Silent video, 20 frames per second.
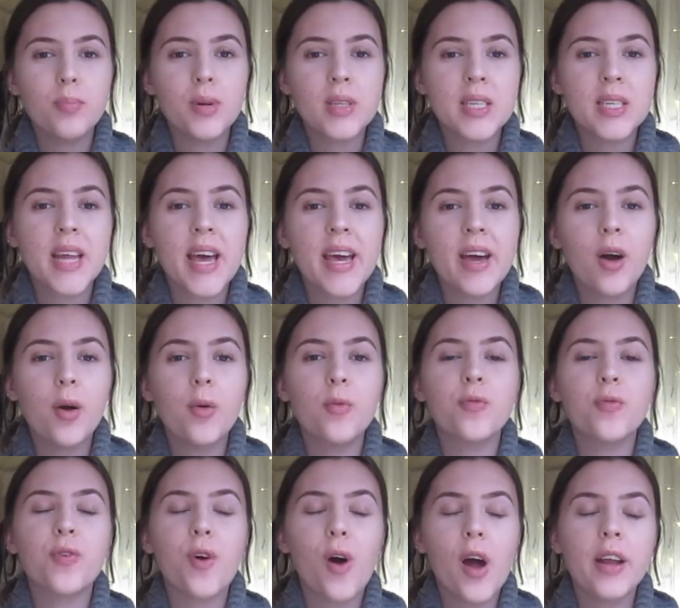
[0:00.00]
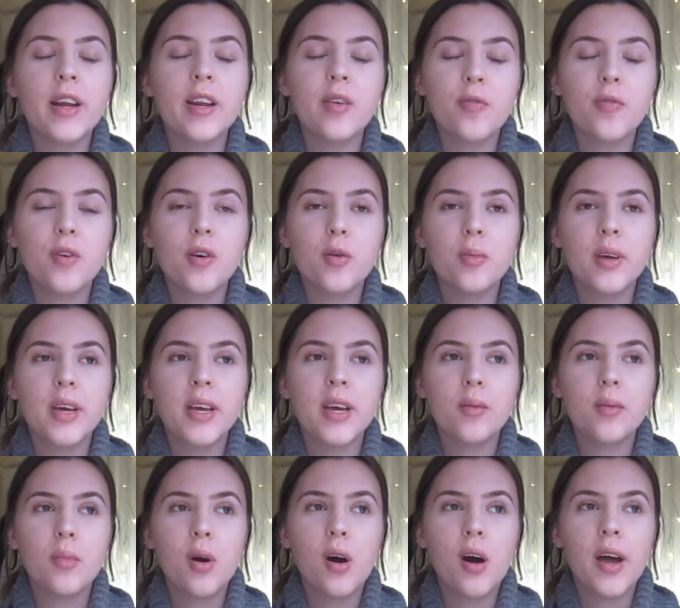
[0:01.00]
But today I'm finally filming
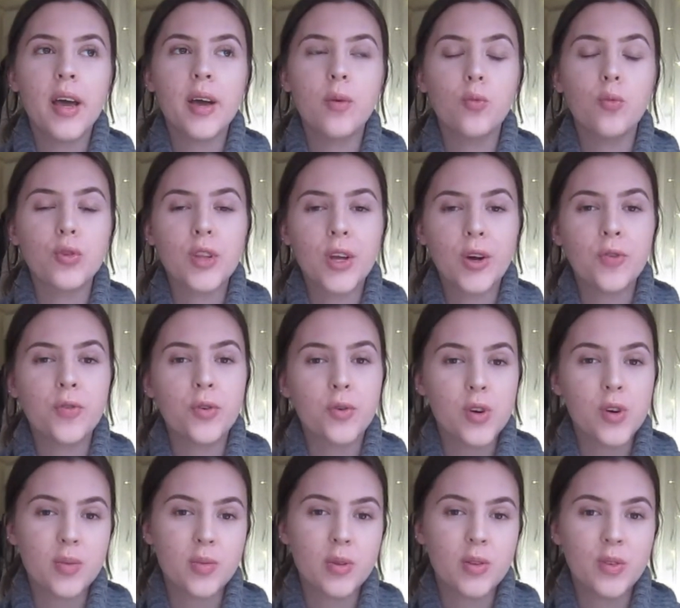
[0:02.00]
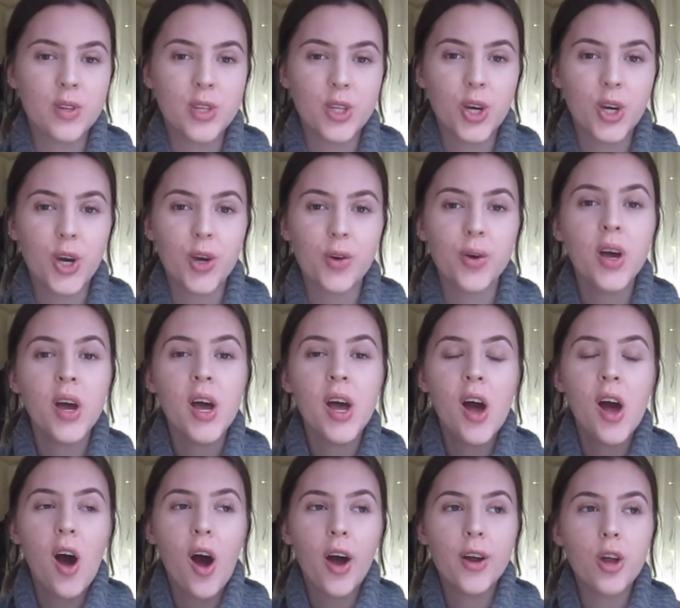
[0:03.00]
my what I got for Christmas video.
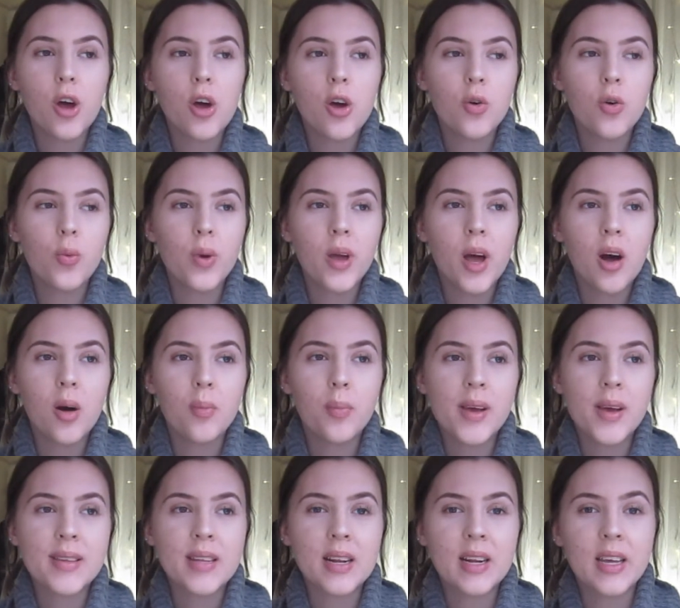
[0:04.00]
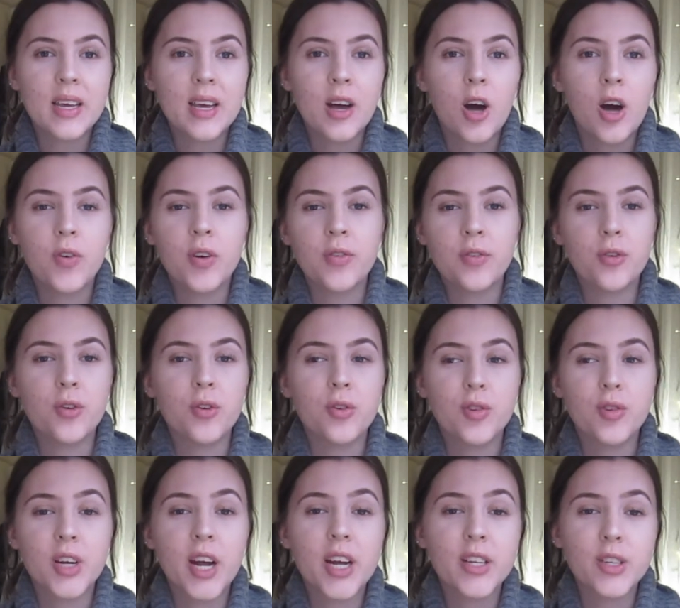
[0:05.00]
I know we are basically halfway through
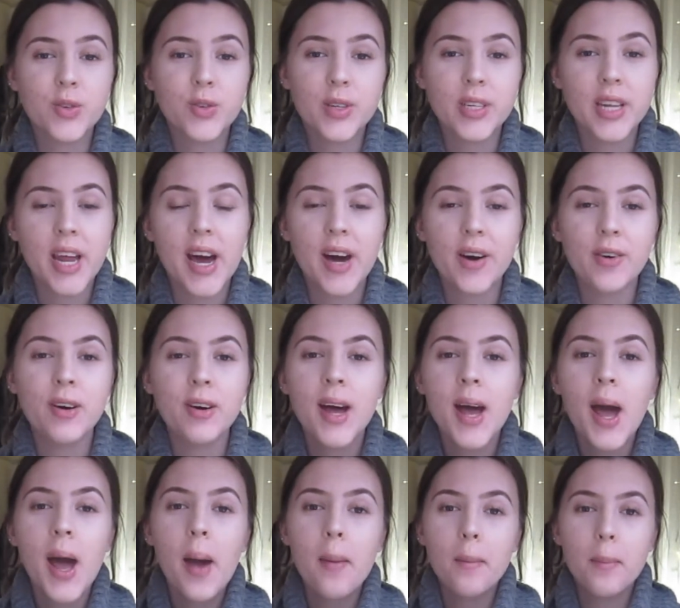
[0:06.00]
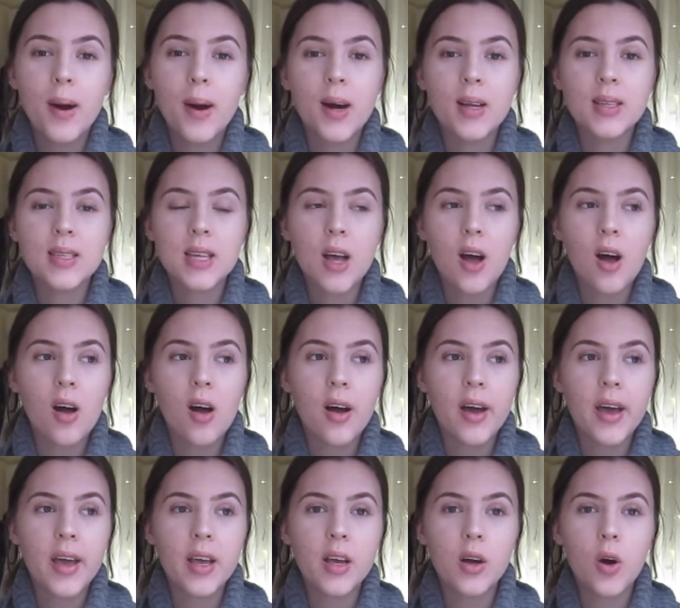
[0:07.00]
January now, but
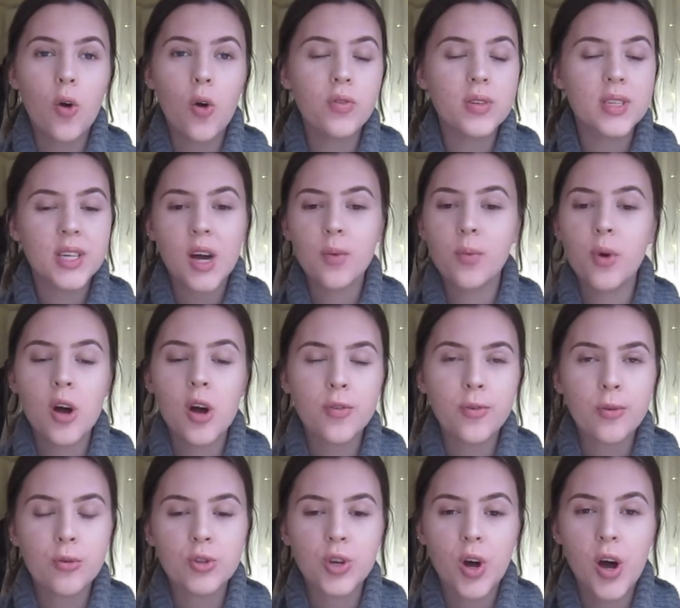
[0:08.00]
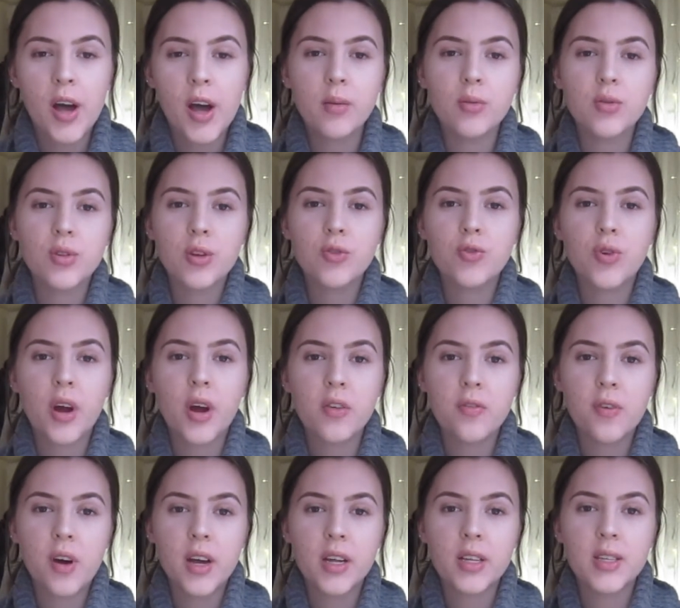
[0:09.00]
I obviously I work full time, so trying to
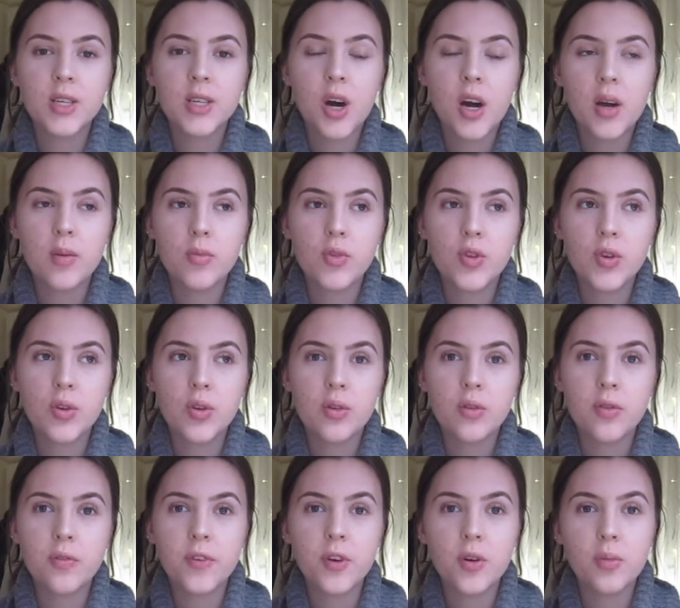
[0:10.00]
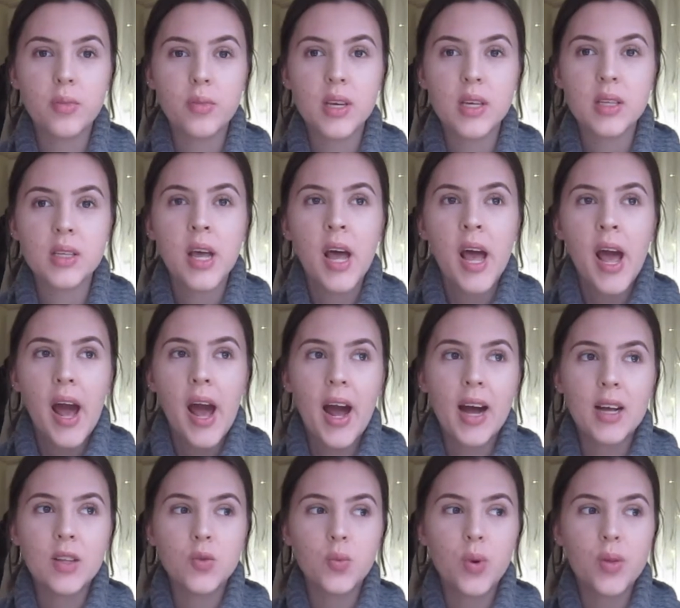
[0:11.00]
find time to film this
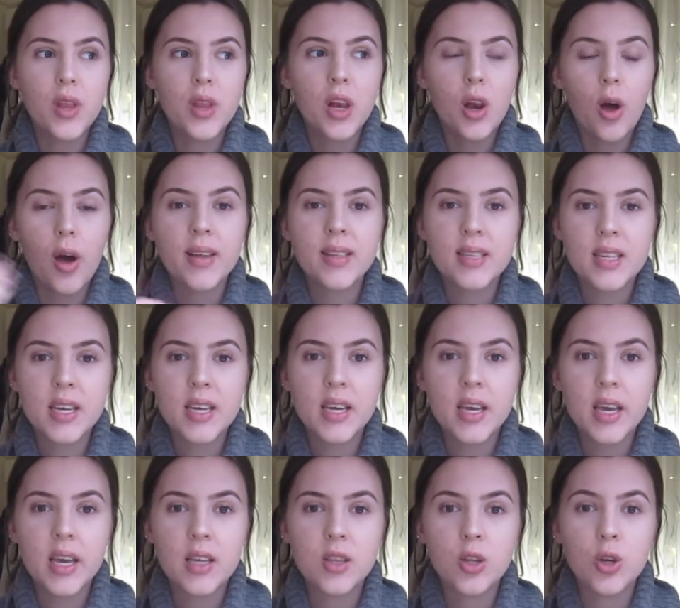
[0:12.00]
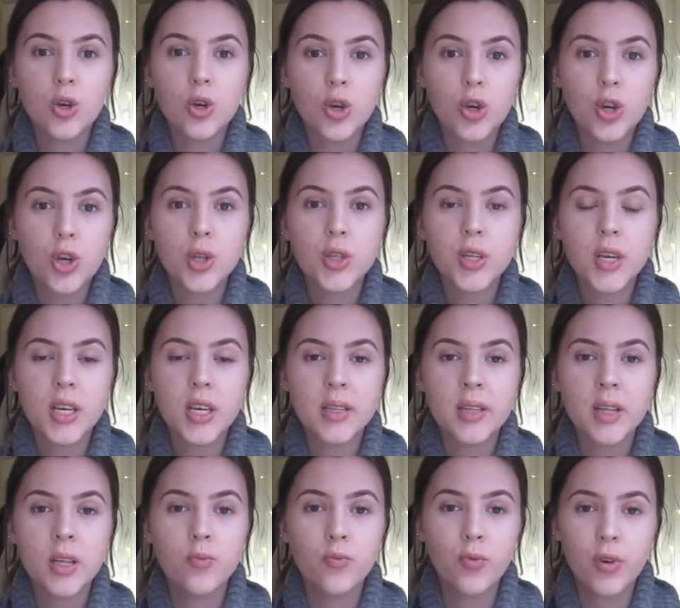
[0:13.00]
and when the lighting editing is good is
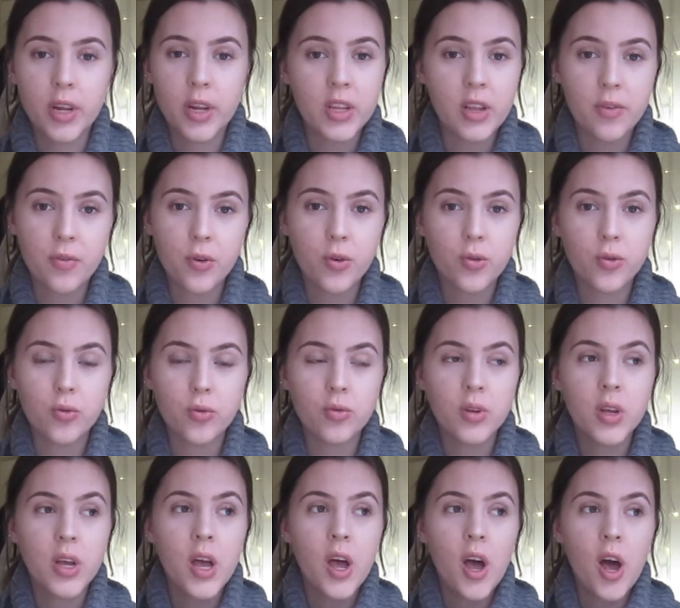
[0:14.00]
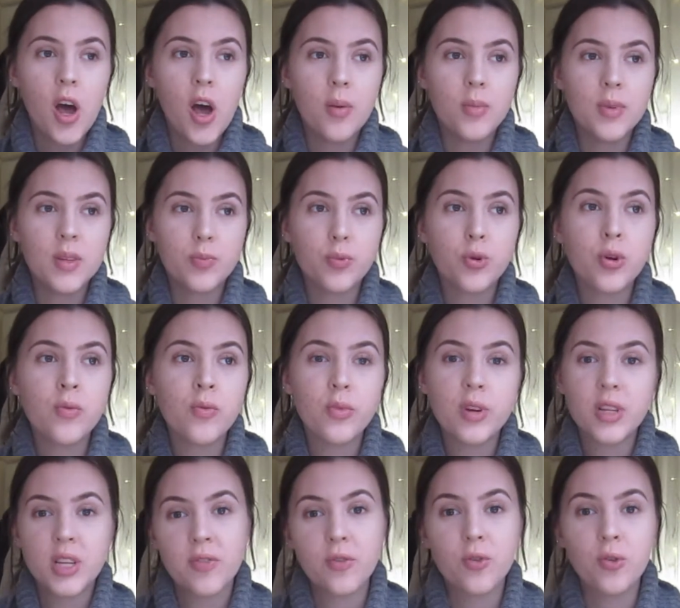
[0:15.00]
really difficult. Um, it's proven
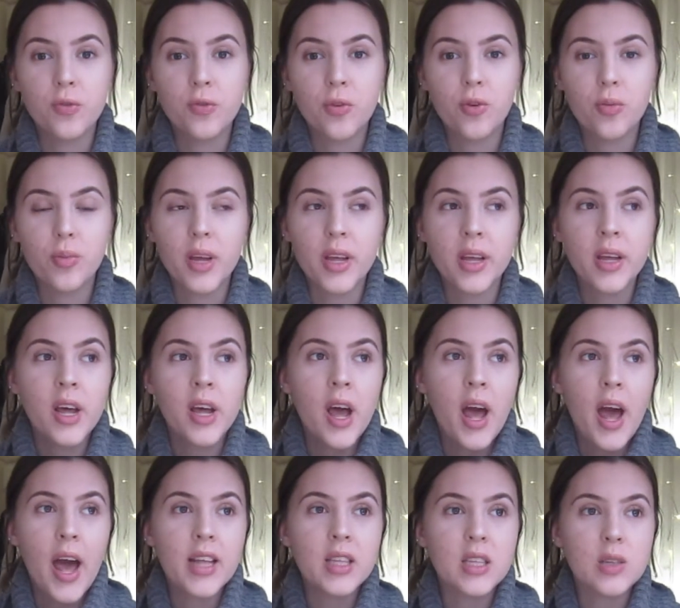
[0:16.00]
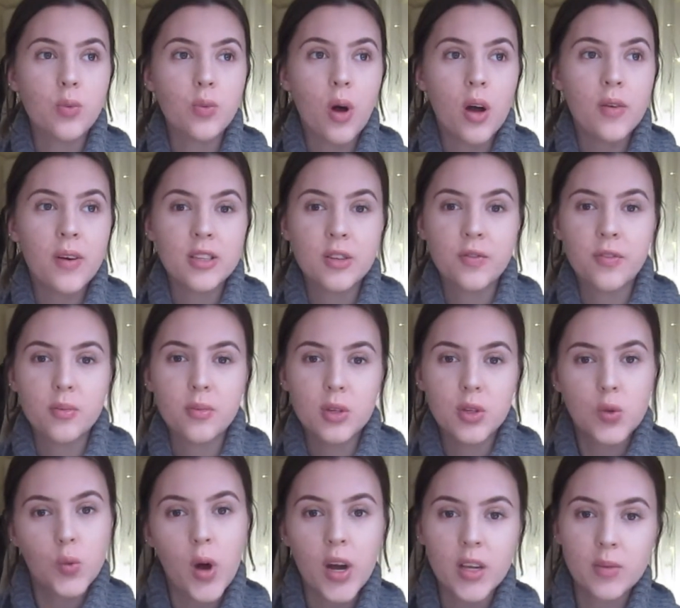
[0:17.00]
really difficult for me, hence why I've had to film this
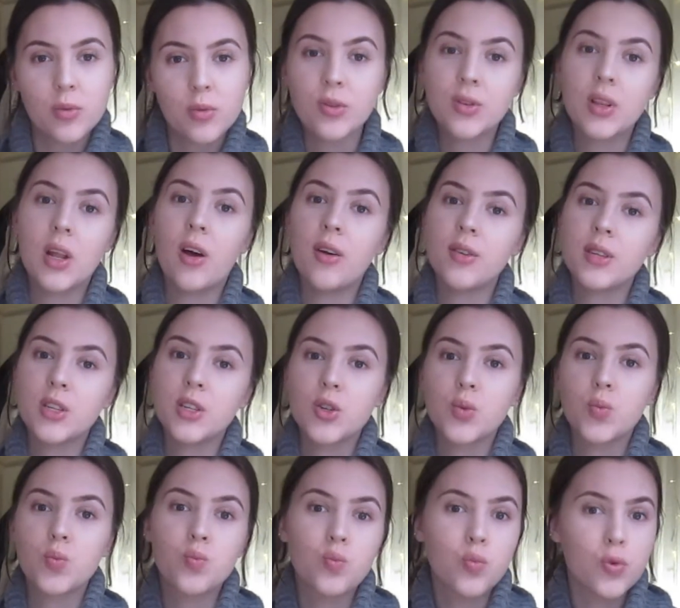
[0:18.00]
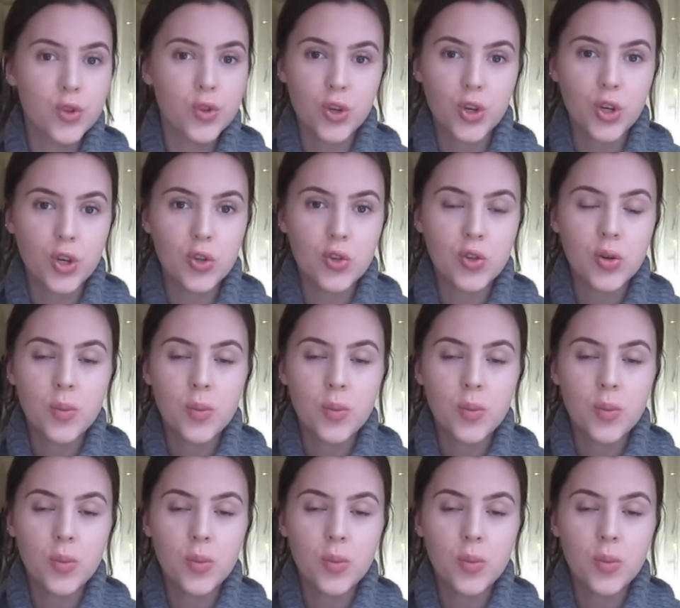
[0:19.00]
twice because the lighting just wasn't good.